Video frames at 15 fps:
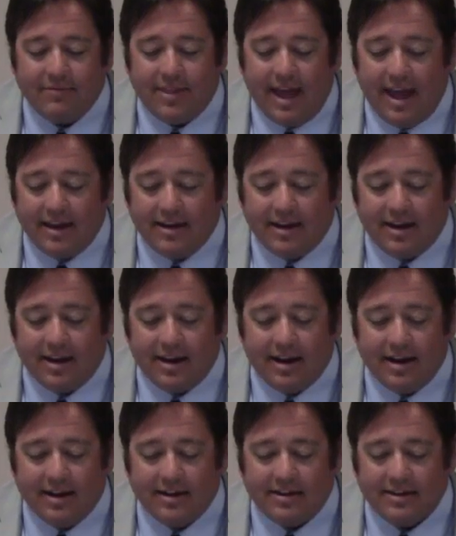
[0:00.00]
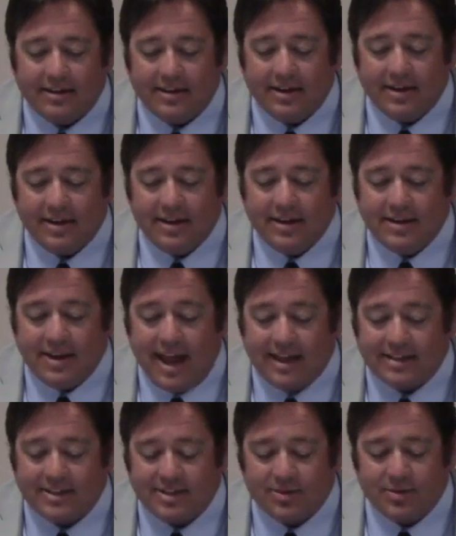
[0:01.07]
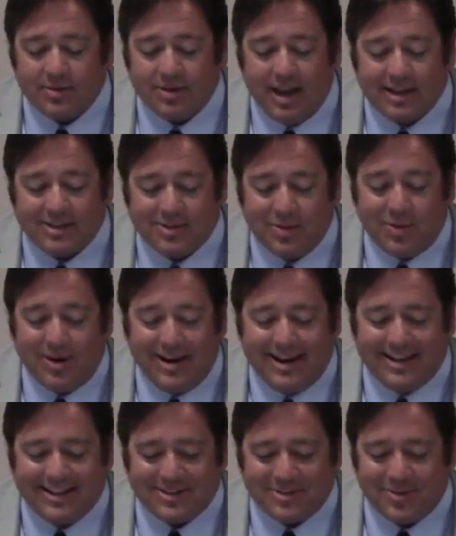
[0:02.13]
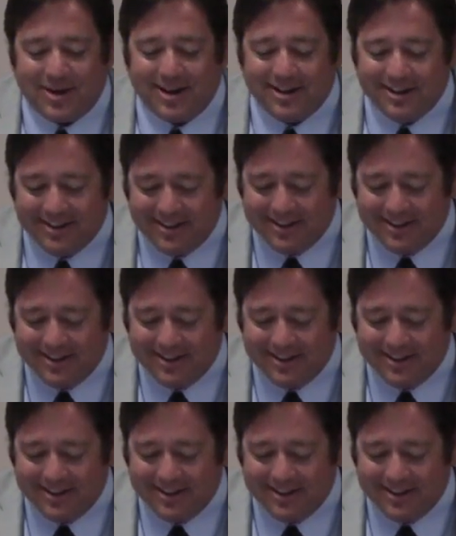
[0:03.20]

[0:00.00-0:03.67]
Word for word: Uh, One for George. next, Yeah. next week as well?